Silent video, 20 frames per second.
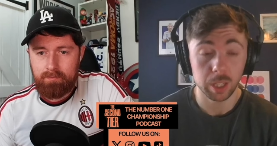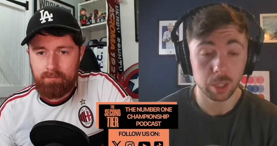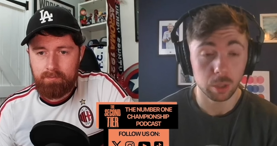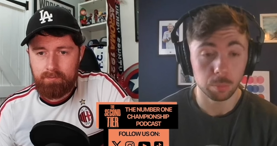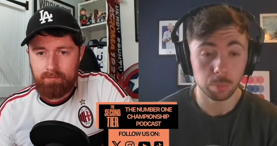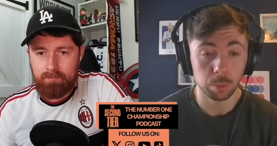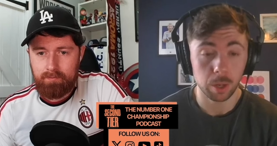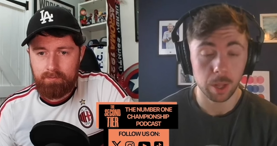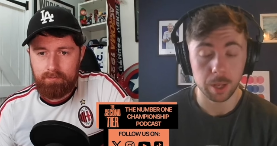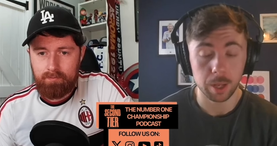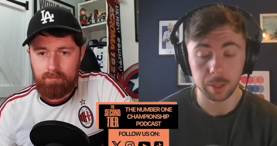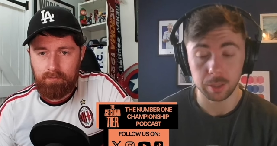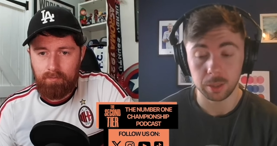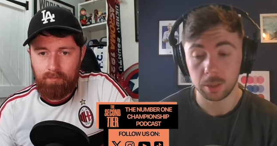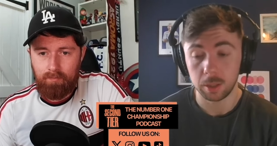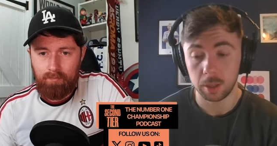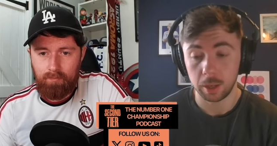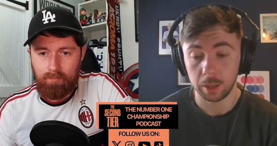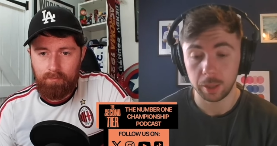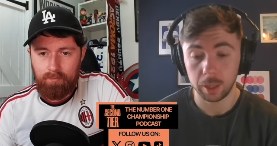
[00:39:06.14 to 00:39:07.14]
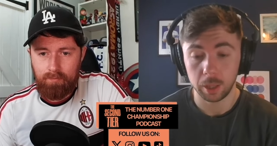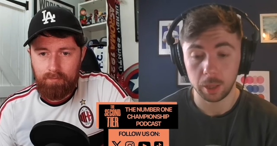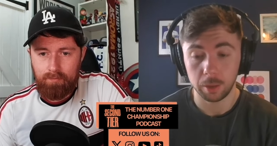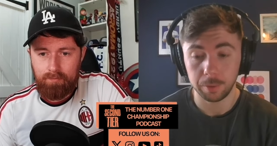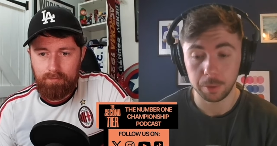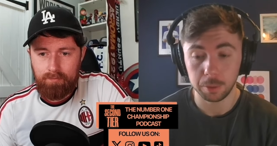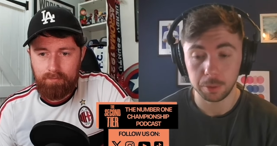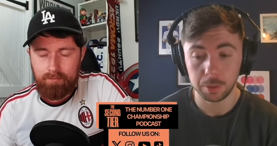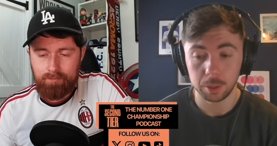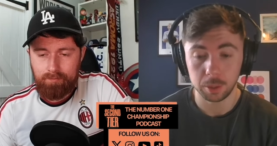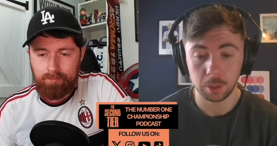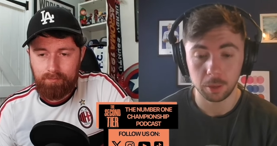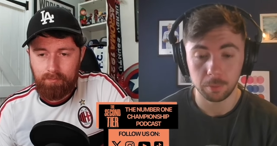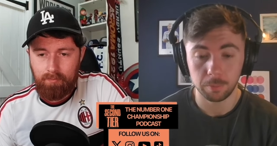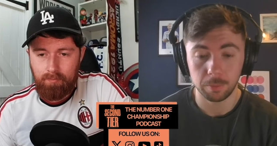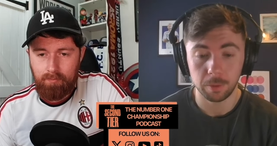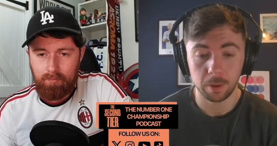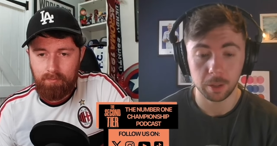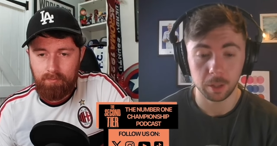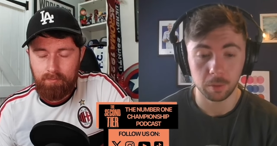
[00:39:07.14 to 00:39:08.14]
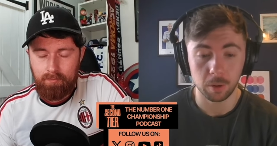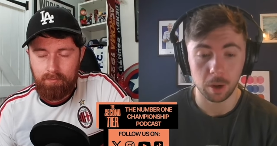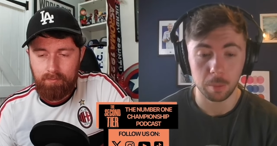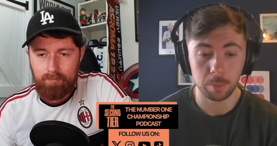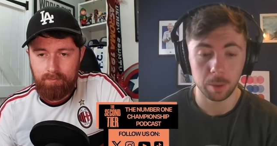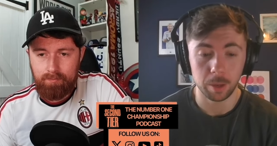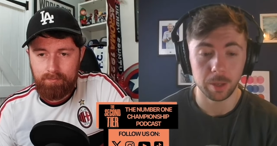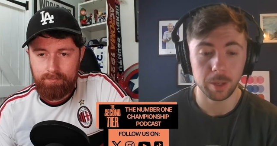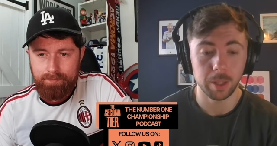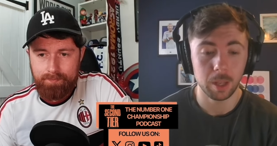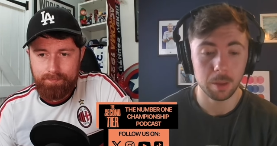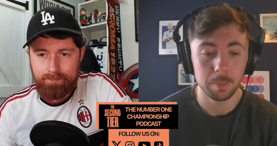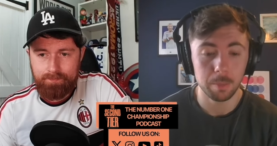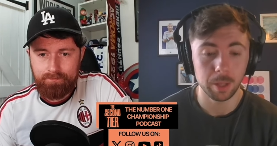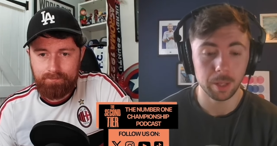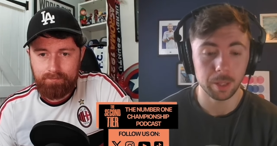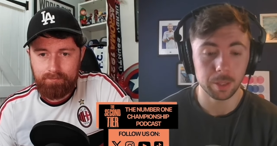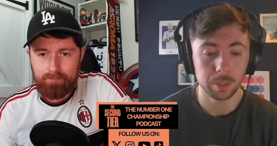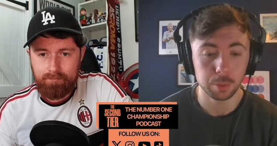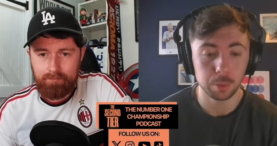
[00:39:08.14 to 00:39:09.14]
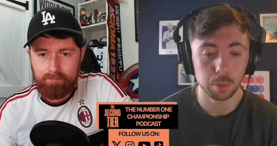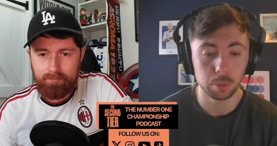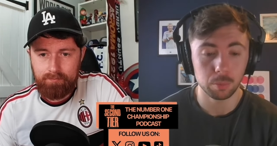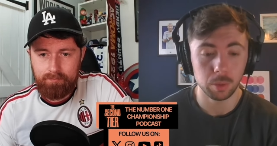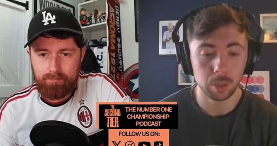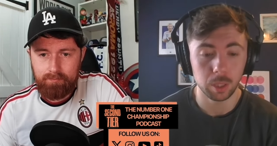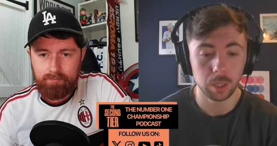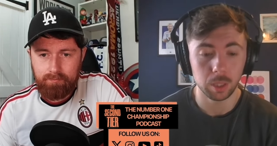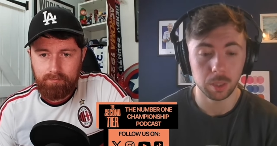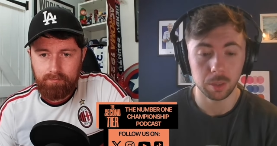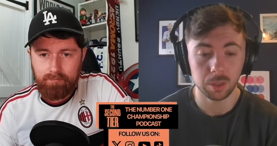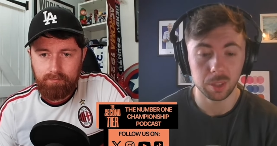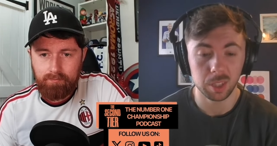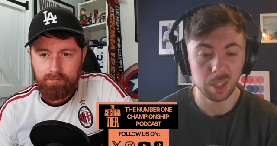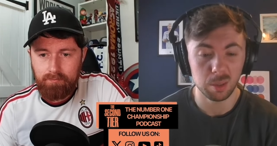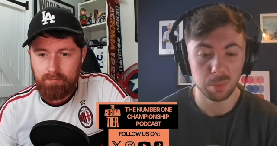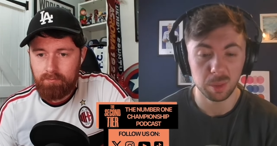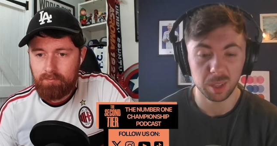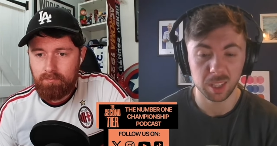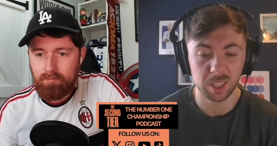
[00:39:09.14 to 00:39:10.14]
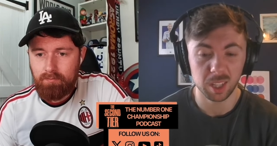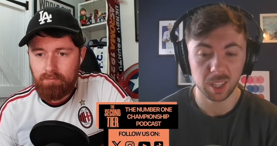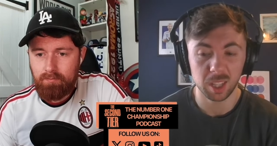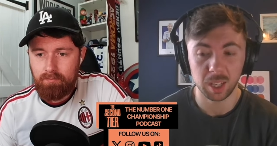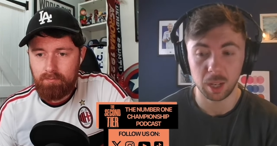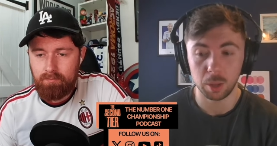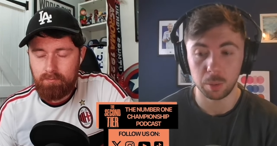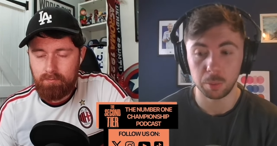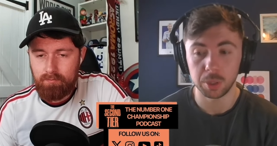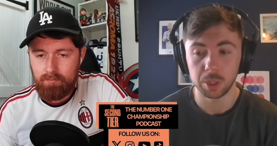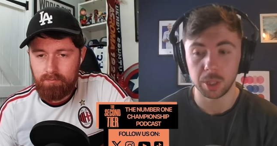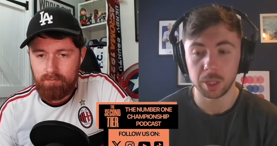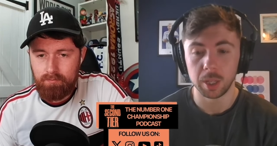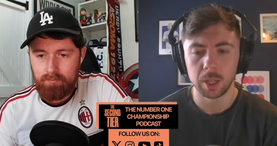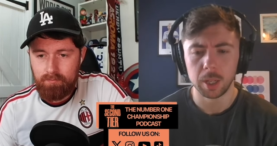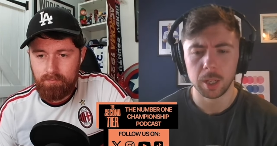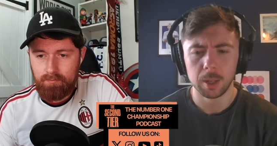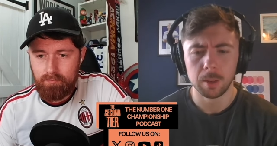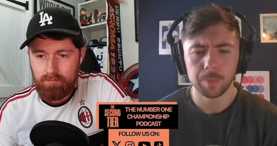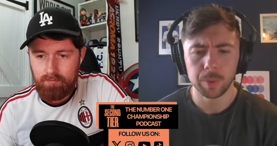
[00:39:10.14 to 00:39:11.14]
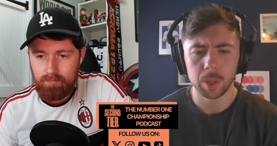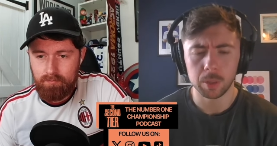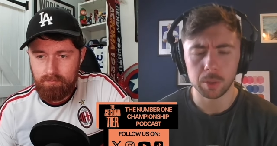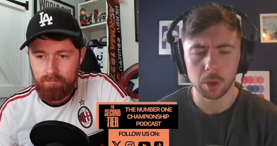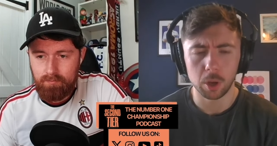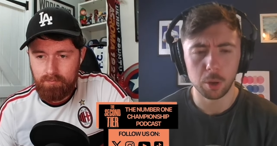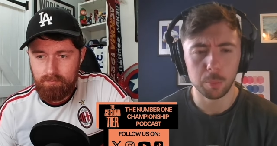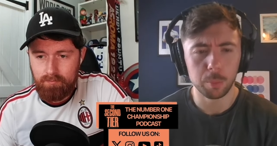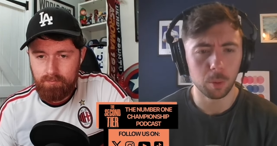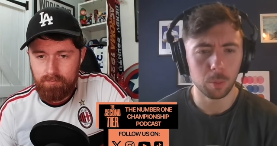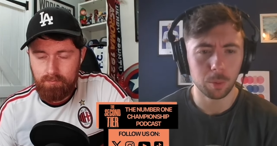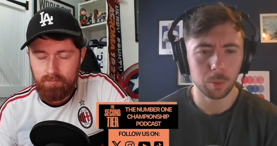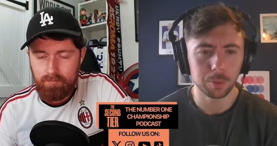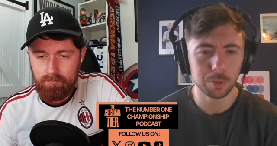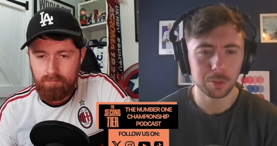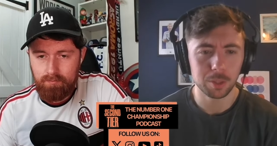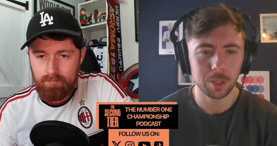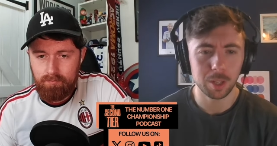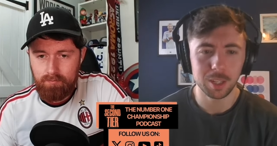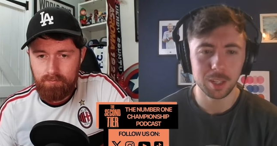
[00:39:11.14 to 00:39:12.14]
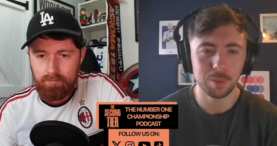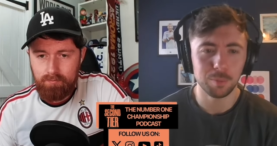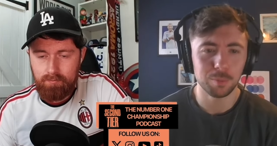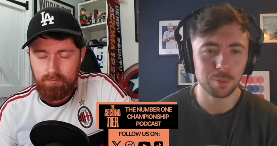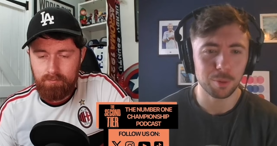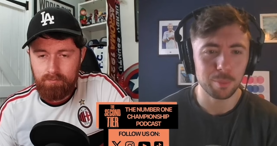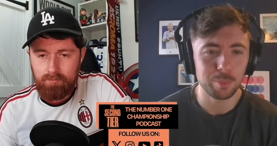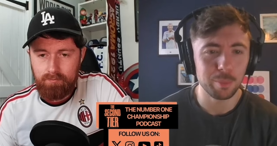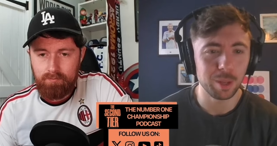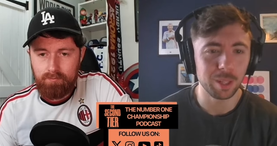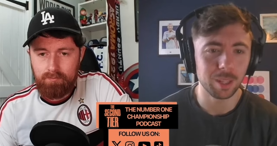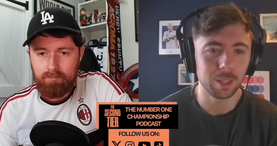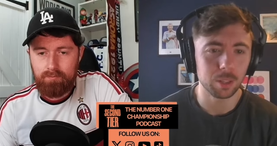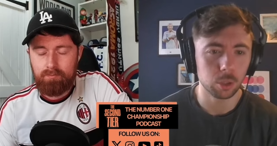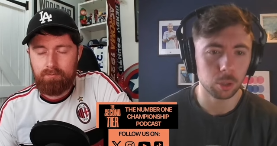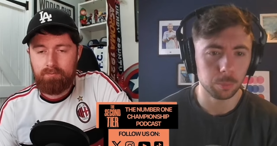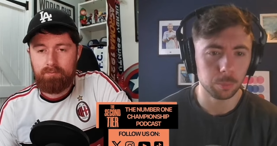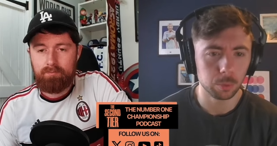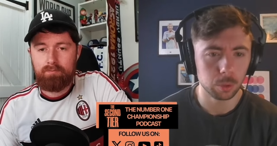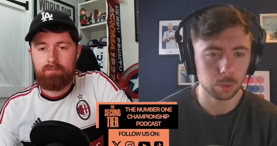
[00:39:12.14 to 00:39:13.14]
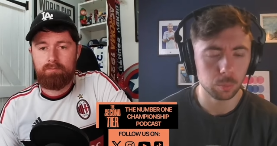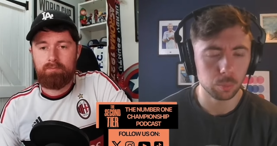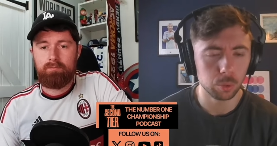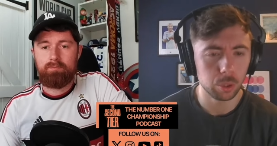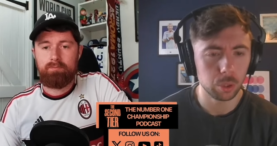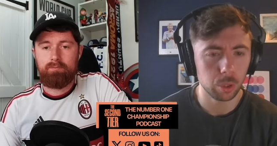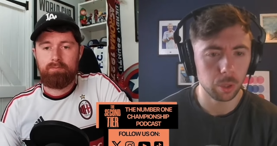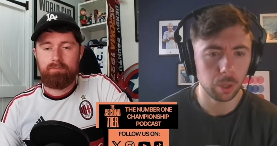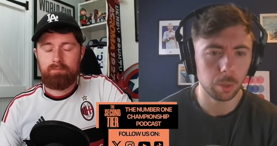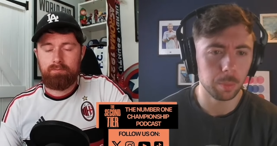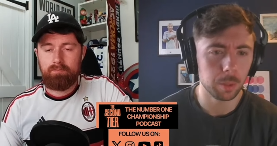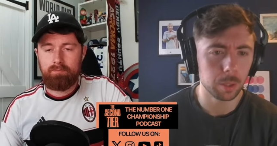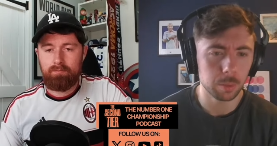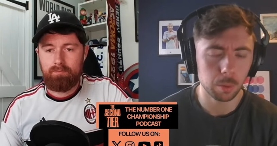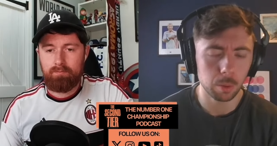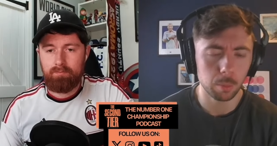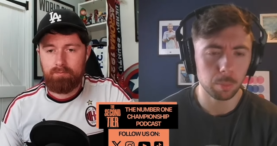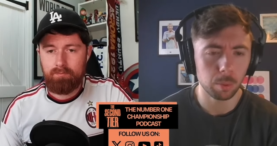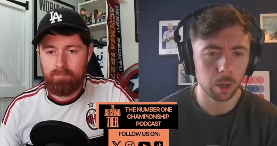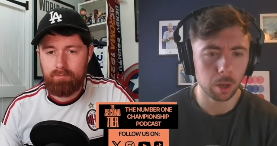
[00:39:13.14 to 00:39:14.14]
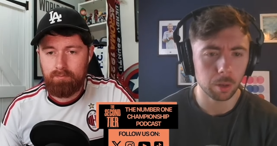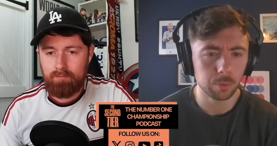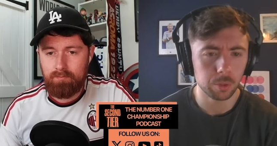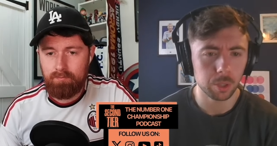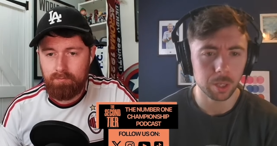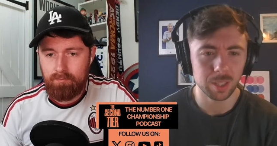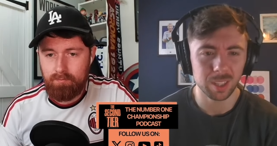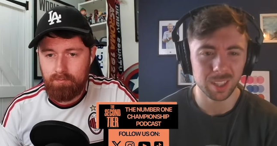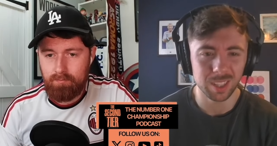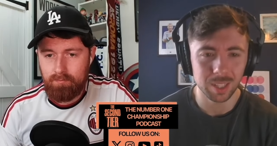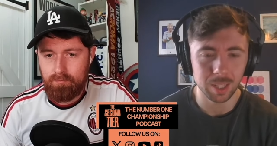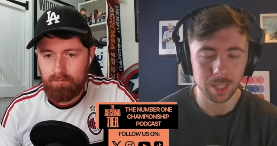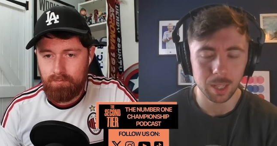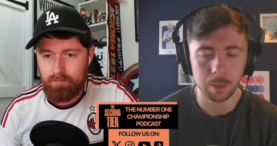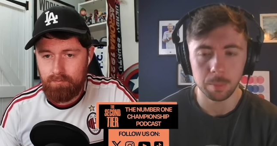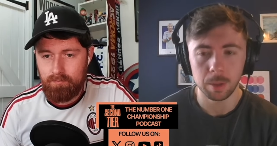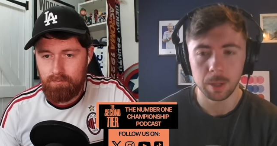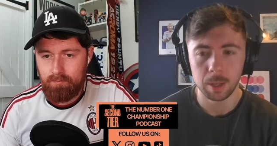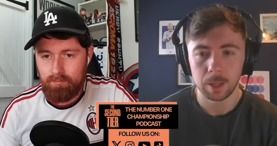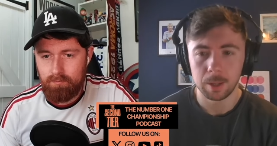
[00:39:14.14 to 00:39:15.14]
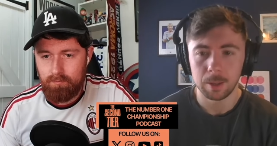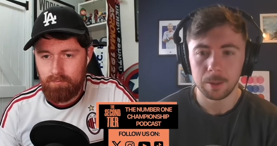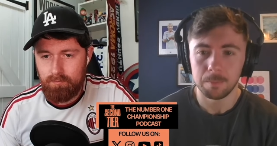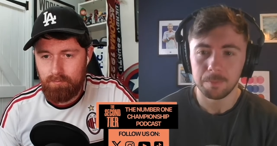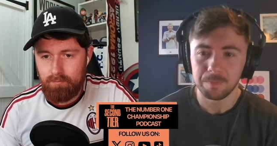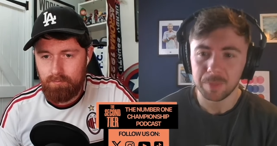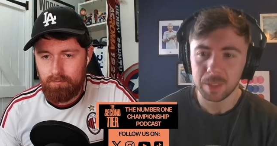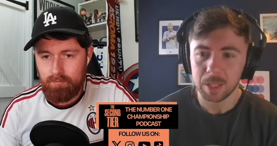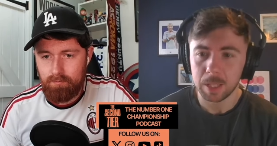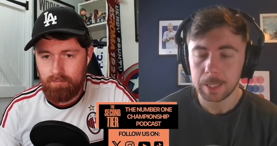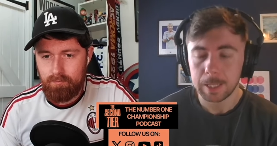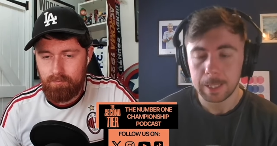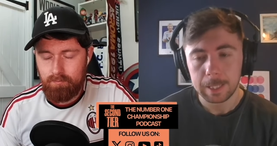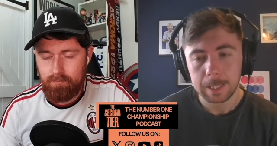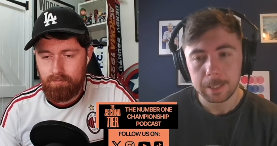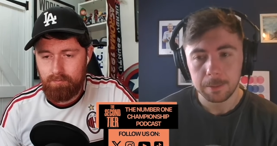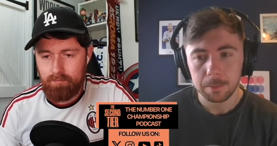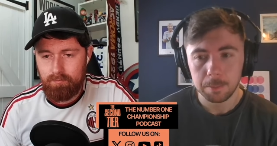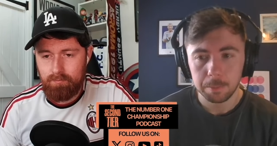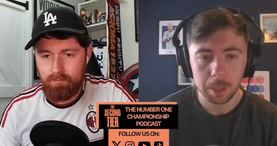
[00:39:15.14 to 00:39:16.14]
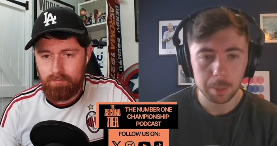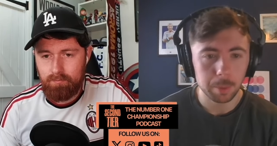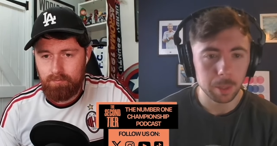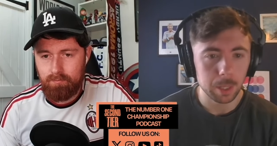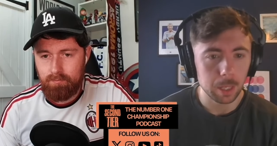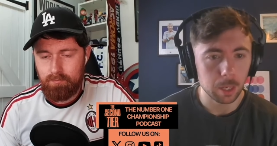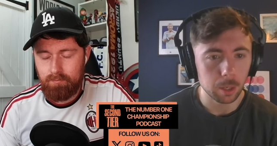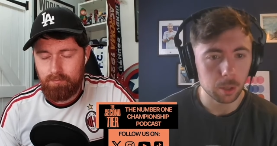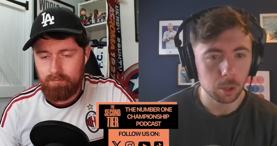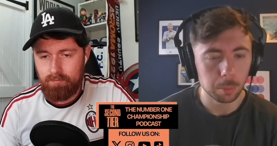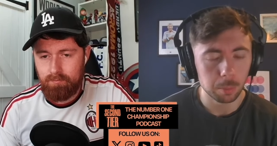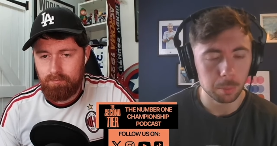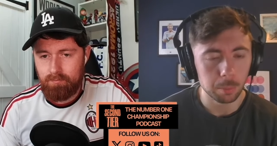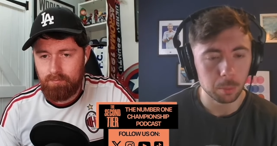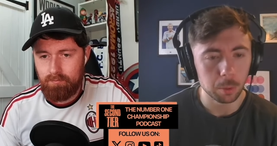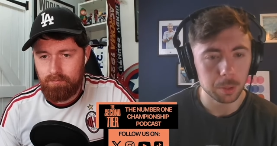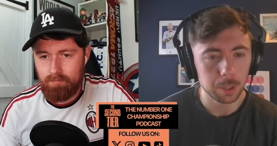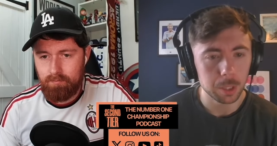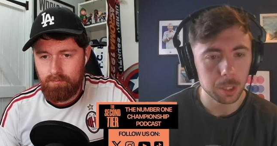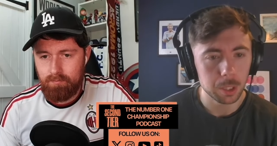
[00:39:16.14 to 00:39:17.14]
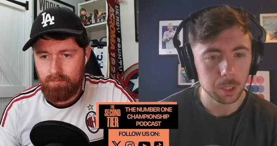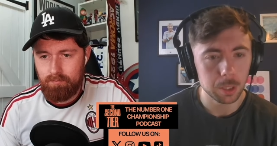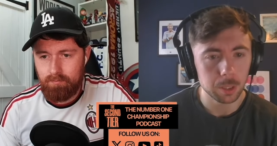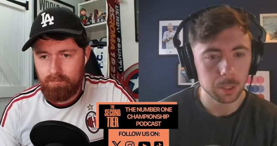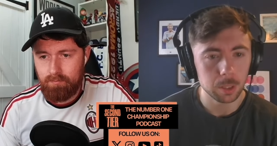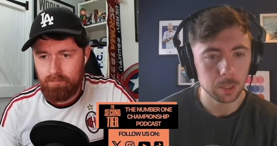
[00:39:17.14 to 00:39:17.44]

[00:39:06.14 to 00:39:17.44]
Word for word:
Speaker 1: good players. And I think if Eustace can find the right blend, he can make this into a really good team because I think there was a there was a hope at one stage, even from me, that Tomasson was turning them into a playoff chasing team. Maybe need a couple more additions